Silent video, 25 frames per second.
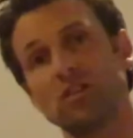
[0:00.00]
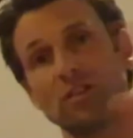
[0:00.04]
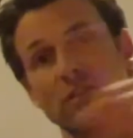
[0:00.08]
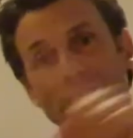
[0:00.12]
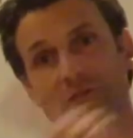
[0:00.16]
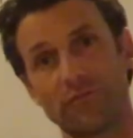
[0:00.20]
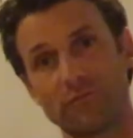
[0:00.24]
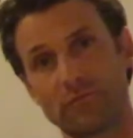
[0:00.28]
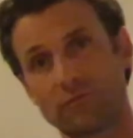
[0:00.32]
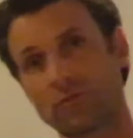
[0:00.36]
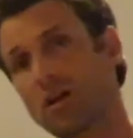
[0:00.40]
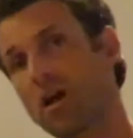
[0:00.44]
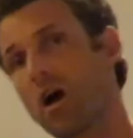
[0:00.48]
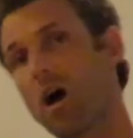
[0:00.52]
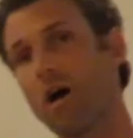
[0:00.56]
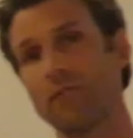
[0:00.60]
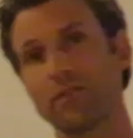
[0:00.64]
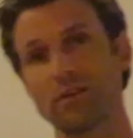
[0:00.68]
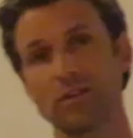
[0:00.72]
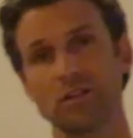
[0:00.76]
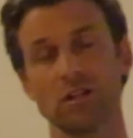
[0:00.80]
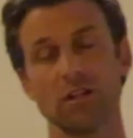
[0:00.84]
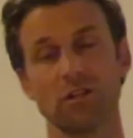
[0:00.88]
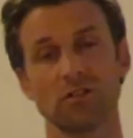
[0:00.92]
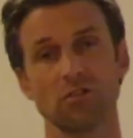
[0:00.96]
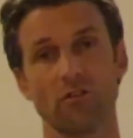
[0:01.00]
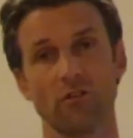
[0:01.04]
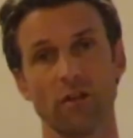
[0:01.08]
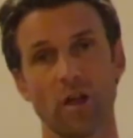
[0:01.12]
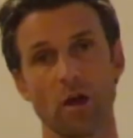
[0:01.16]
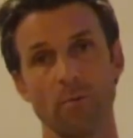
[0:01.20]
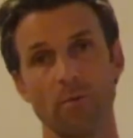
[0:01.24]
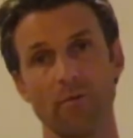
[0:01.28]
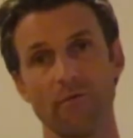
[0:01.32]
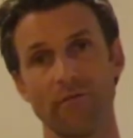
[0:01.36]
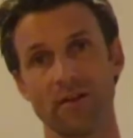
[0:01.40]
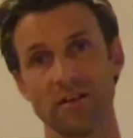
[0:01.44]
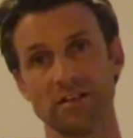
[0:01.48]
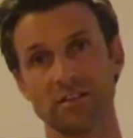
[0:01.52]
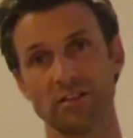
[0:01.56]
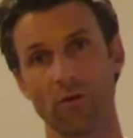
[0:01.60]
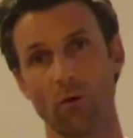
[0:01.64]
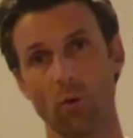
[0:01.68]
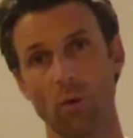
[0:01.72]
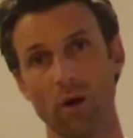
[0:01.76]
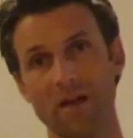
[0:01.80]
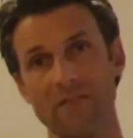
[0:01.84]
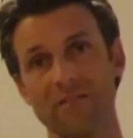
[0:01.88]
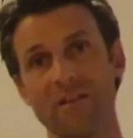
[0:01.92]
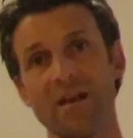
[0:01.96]
of carving turns on the open face of the
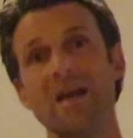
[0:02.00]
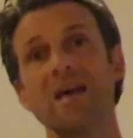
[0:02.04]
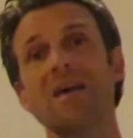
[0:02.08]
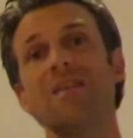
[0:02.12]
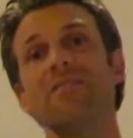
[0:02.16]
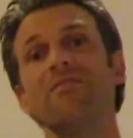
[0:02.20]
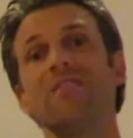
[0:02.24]
wave.